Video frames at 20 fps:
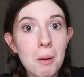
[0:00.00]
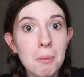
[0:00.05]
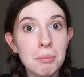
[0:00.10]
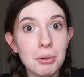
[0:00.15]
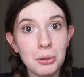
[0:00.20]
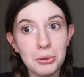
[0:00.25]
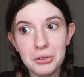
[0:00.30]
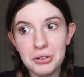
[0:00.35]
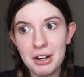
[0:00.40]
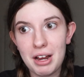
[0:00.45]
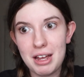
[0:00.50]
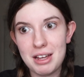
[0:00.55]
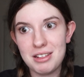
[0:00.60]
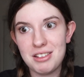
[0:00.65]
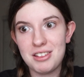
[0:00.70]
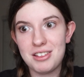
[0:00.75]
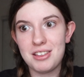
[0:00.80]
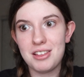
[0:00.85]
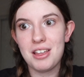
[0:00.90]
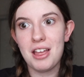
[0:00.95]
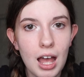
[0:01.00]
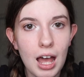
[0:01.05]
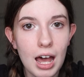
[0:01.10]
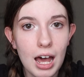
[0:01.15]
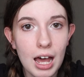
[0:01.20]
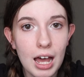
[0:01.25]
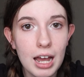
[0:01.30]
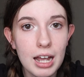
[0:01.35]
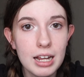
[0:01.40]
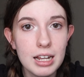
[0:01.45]
Poltergeist.
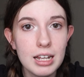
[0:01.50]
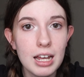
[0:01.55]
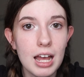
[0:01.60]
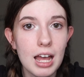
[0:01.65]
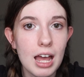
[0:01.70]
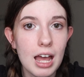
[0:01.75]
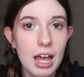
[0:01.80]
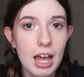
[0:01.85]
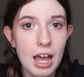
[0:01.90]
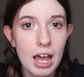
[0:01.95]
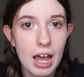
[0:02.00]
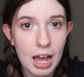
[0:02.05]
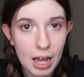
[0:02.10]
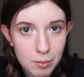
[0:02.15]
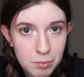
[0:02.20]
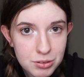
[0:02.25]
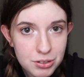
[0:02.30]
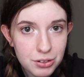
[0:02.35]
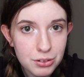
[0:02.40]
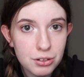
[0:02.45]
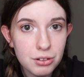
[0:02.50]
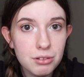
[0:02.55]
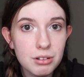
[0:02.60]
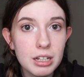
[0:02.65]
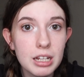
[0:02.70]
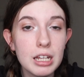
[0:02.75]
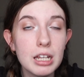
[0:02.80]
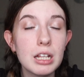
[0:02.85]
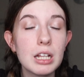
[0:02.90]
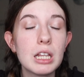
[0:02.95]
I
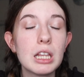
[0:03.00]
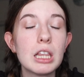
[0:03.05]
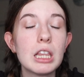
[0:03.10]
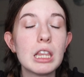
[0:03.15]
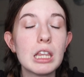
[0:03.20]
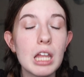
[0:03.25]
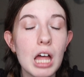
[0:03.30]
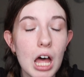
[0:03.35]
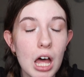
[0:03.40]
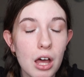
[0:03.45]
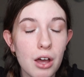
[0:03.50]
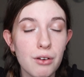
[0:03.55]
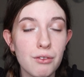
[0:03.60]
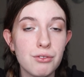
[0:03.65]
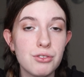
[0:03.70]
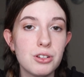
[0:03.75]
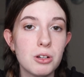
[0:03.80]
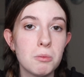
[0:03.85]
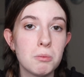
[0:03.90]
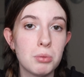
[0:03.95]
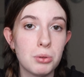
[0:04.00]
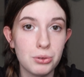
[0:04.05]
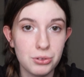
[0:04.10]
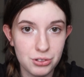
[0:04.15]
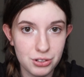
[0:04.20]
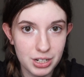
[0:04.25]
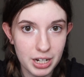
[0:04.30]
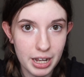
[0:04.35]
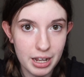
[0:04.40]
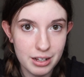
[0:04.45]
absolutely loved
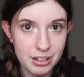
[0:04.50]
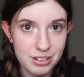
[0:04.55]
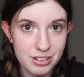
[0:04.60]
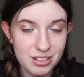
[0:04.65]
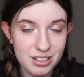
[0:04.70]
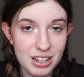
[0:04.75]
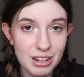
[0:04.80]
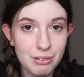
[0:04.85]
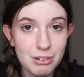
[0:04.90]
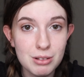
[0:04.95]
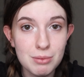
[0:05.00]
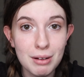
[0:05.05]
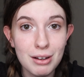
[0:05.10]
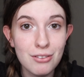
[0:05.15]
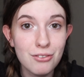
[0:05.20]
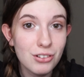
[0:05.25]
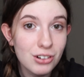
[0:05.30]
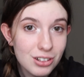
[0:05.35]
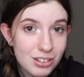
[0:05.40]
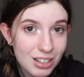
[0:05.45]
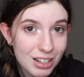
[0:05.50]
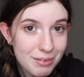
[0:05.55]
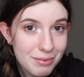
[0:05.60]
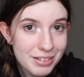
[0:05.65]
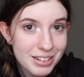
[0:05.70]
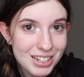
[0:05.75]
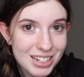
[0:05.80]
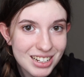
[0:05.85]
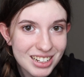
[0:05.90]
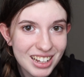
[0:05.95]
Poltergeist. It was my first time
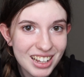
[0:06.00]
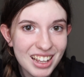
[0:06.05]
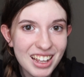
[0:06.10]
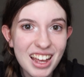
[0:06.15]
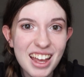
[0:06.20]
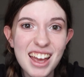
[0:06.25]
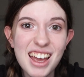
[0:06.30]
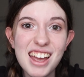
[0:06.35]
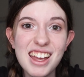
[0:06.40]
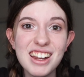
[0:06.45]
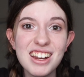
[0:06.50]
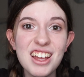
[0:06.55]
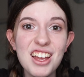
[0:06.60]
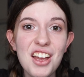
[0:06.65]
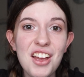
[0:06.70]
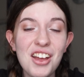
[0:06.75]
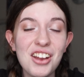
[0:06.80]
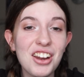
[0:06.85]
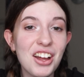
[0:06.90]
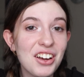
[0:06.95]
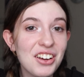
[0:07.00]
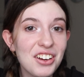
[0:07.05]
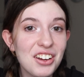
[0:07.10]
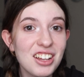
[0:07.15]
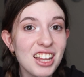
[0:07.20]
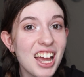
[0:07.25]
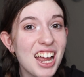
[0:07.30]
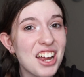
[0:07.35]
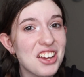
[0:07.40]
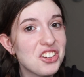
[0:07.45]
seeing it, and not gonna
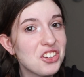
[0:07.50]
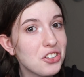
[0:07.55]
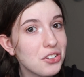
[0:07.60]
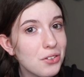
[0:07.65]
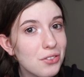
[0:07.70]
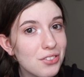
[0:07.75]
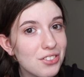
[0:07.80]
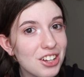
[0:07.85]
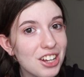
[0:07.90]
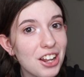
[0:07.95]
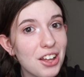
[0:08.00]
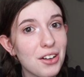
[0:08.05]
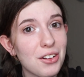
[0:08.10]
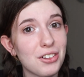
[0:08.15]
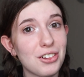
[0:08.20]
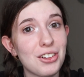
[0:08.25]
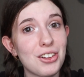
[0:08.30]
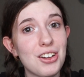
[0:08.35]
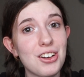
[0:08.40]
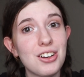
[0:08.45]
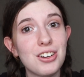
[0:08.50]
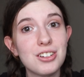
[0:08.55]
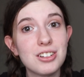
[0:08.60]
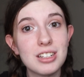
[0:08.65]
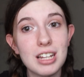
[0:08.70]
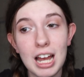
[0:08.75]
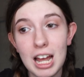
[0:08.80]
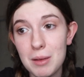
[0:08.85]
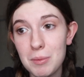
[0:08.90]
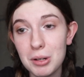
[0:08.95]
lie, I should have seen it a long
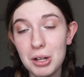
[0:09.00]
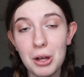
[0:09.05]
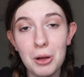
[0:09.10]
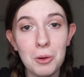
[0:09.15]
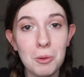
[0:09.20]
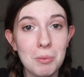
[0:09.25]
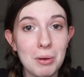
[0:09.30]
time ago,